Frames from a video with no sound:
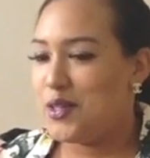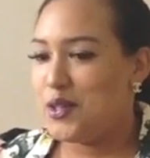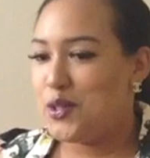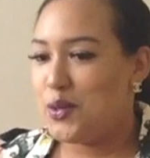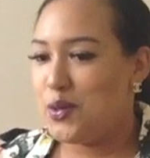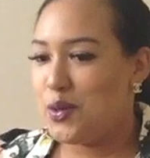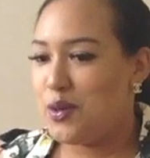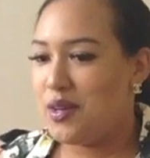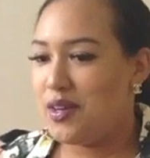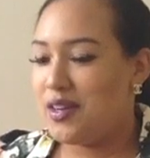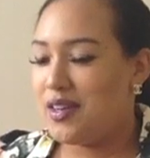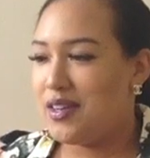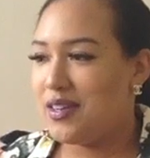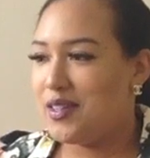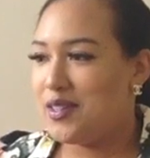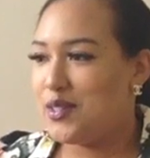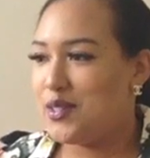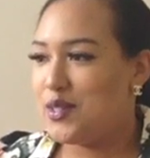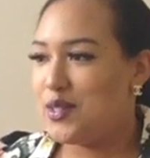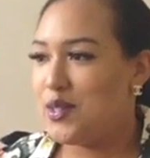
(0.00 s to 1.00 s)

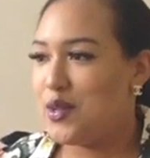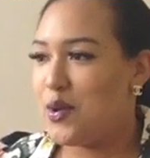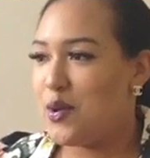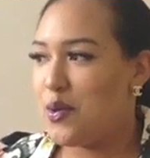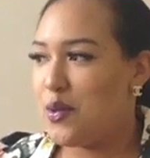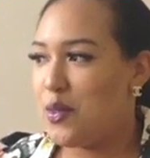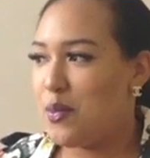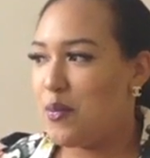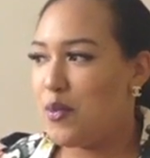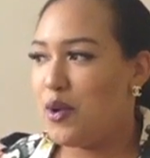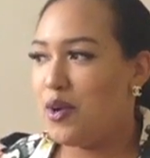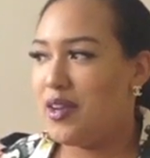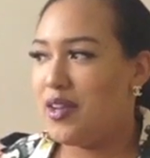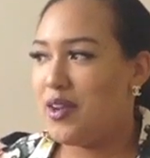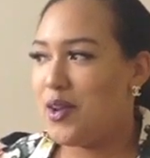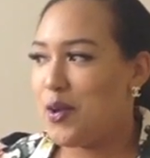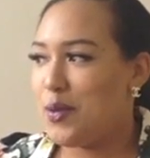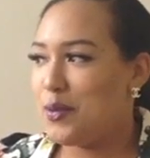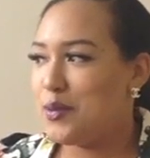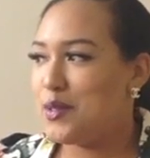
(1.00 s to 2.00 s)
Sure. So the
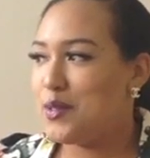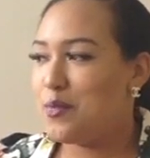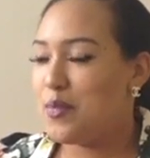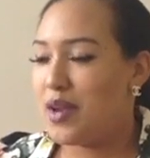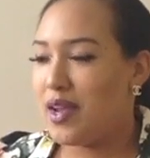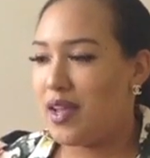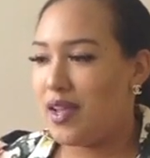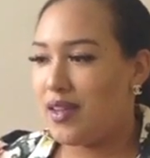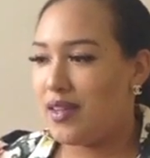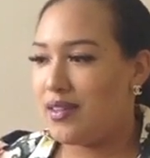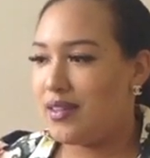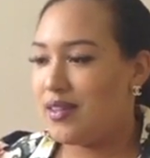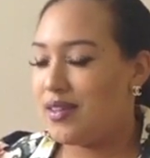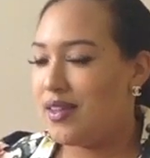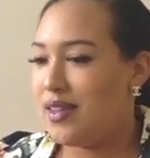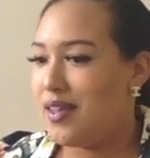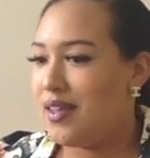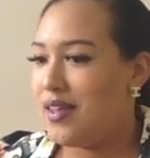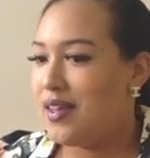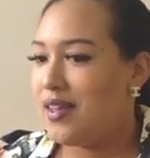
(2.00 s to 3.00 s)
Morgan Owens
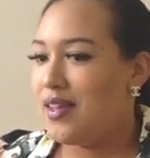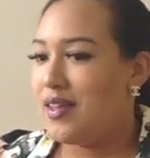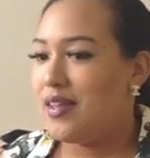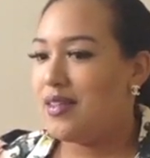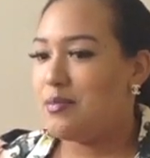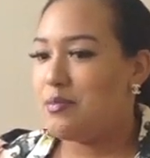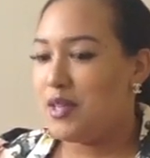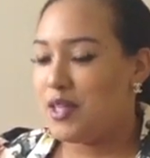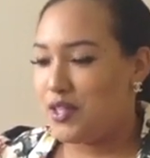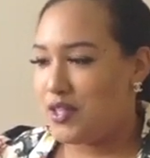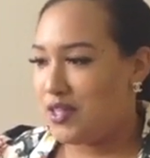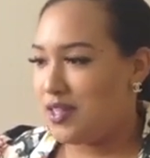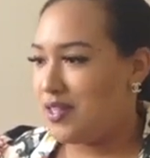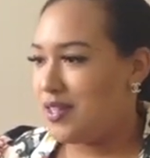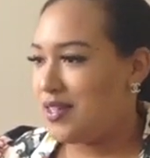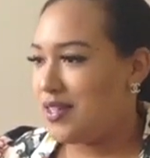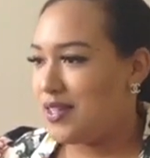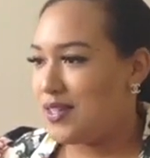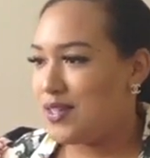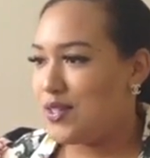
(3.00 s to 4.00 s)
brand
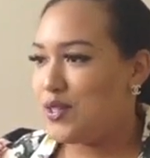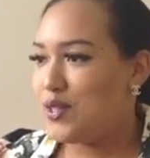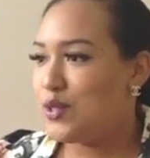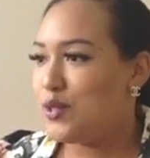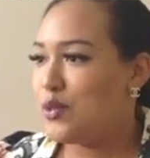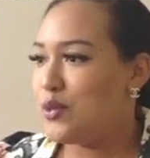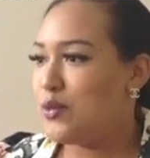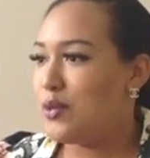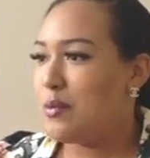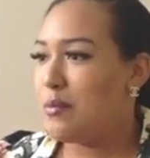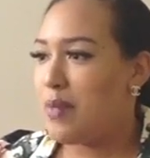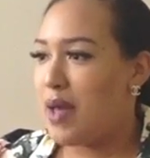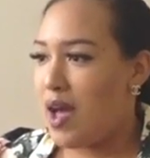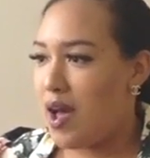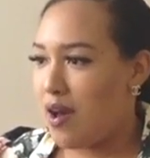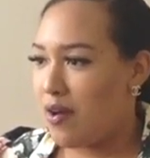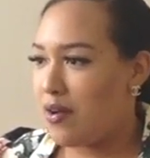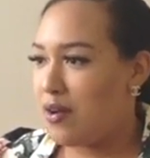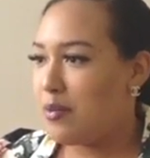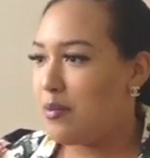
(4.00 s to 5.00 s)
mission is to
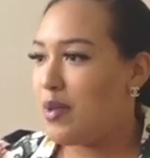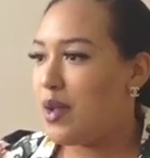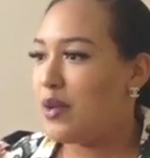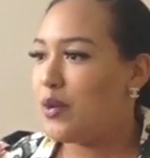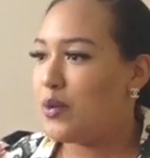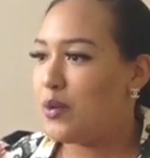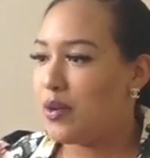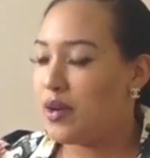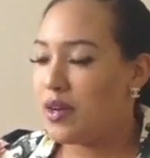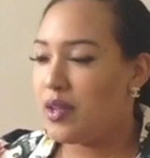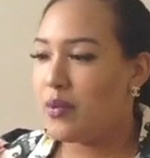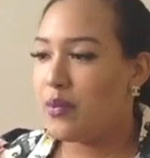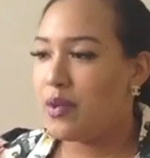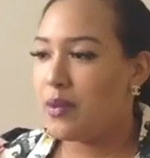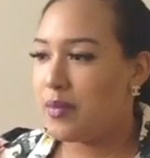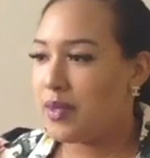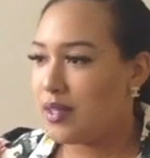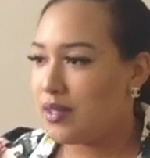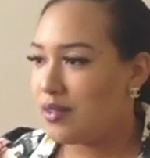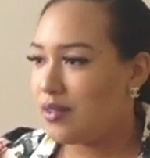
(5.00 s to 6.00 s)
empower minority
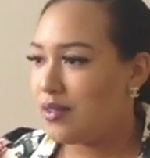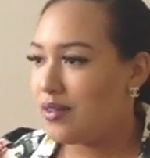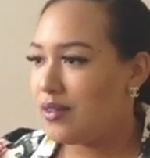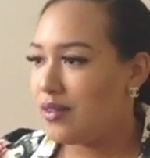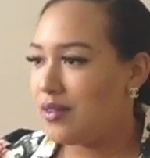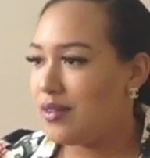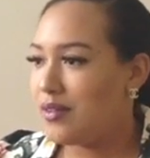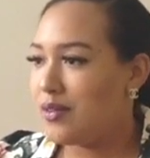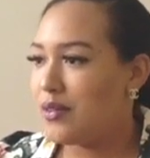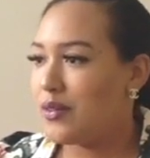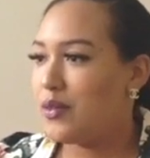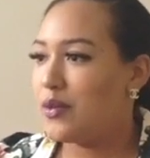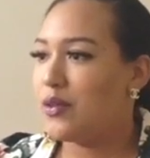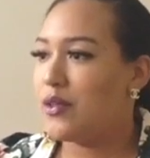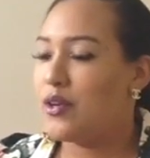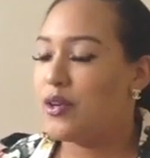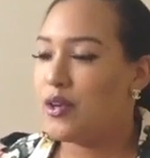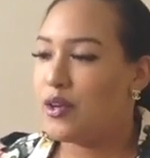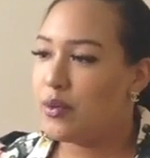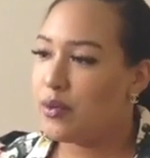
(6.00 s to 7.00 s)
women through
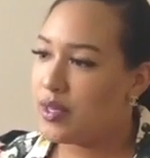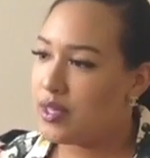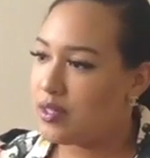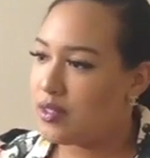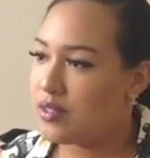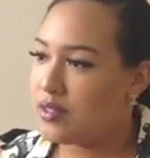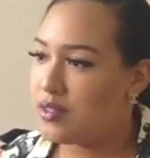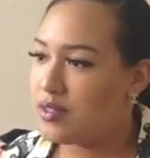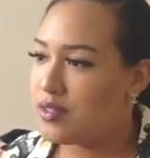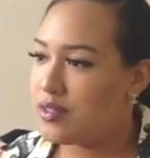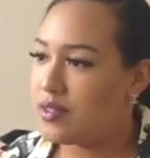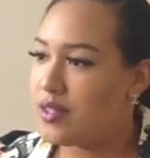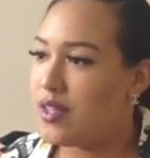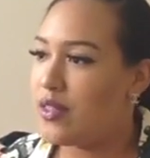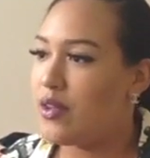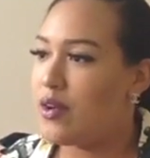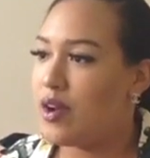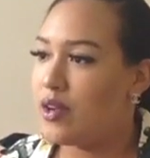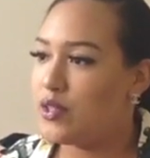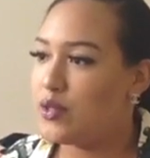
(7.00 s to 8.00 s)
their careers
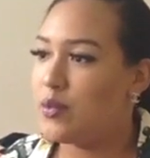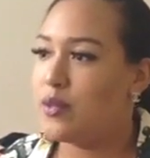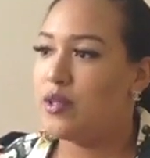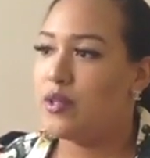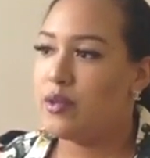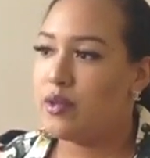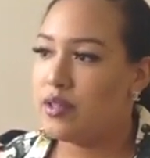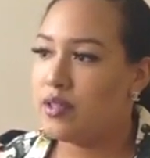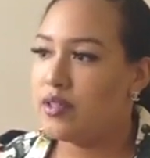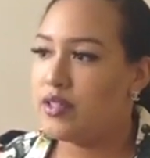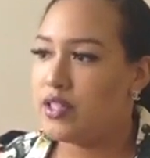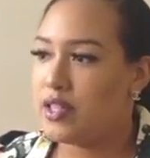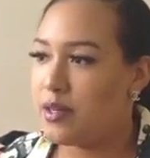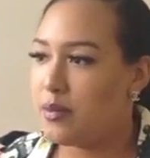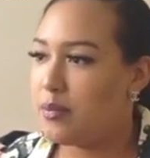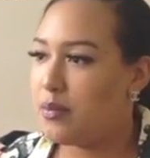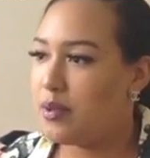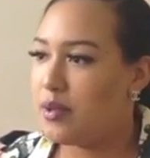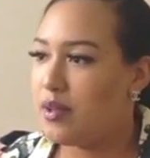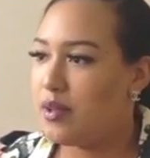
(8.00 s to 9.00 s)
and their
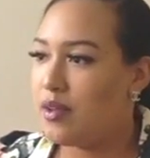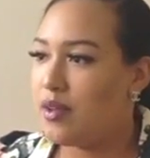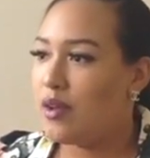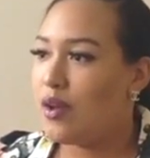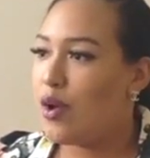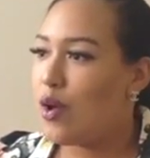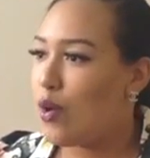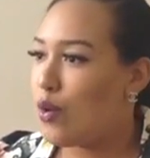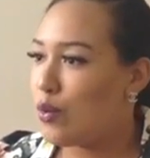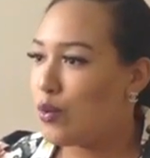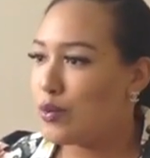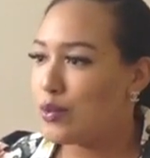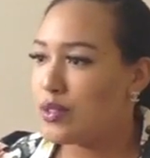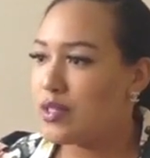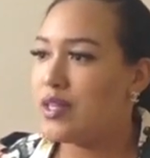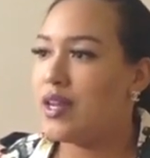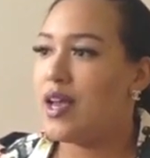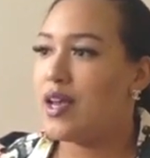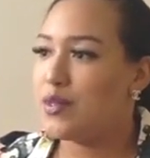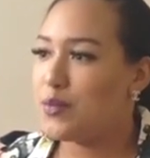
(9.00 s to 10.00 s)
entrepreneurship goals
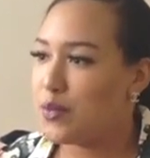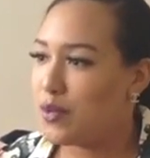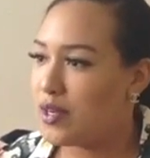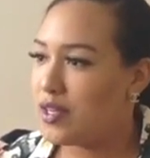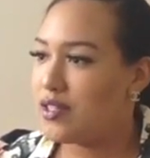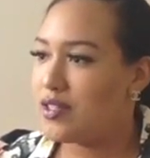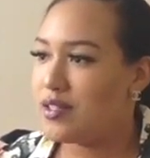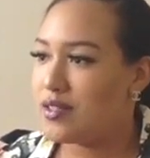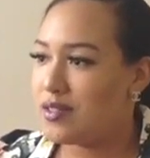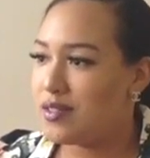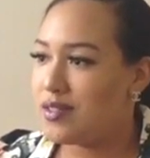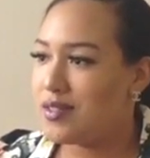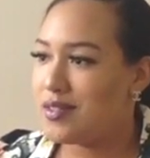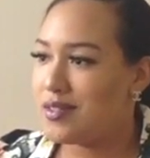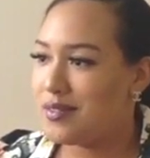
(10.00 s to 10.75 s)
and aspirations.